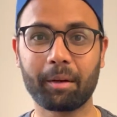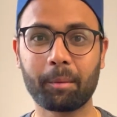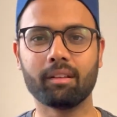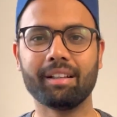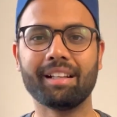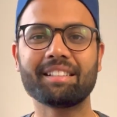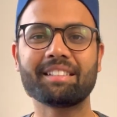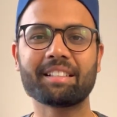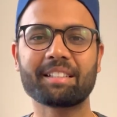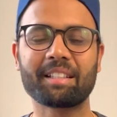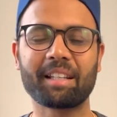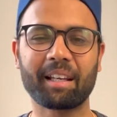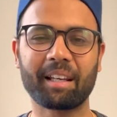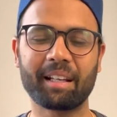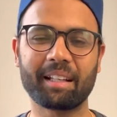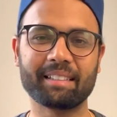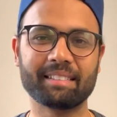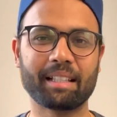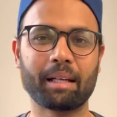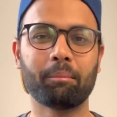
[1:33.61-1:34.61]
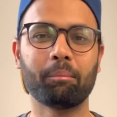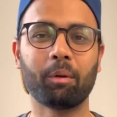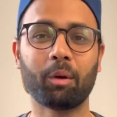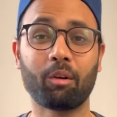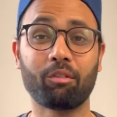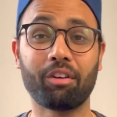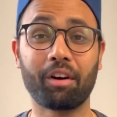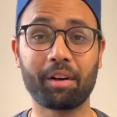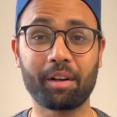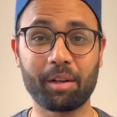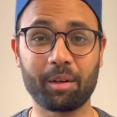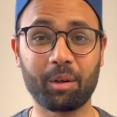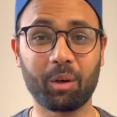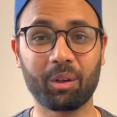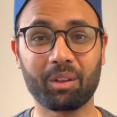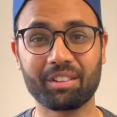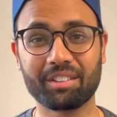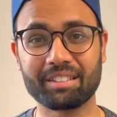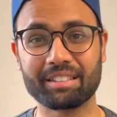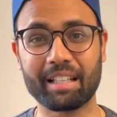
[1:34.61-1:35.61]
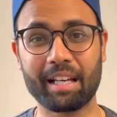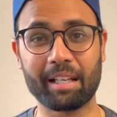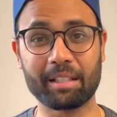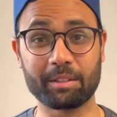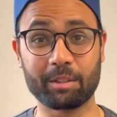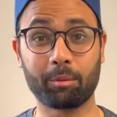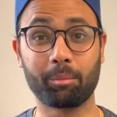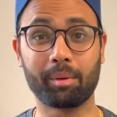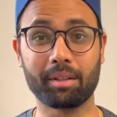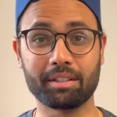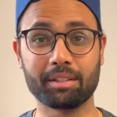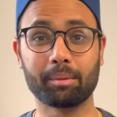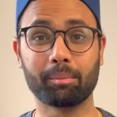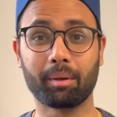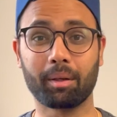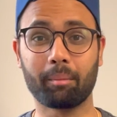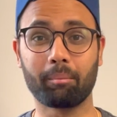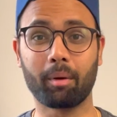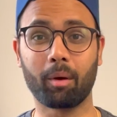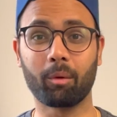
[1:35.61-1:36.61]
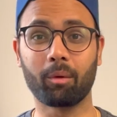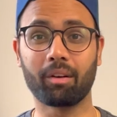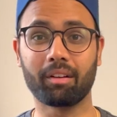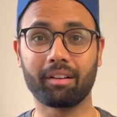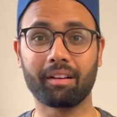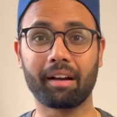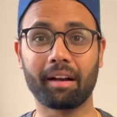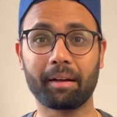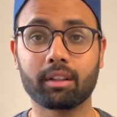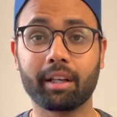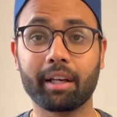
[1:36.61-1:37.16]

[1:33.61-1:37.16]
Let's just take an example of $100 as your principal amount, right?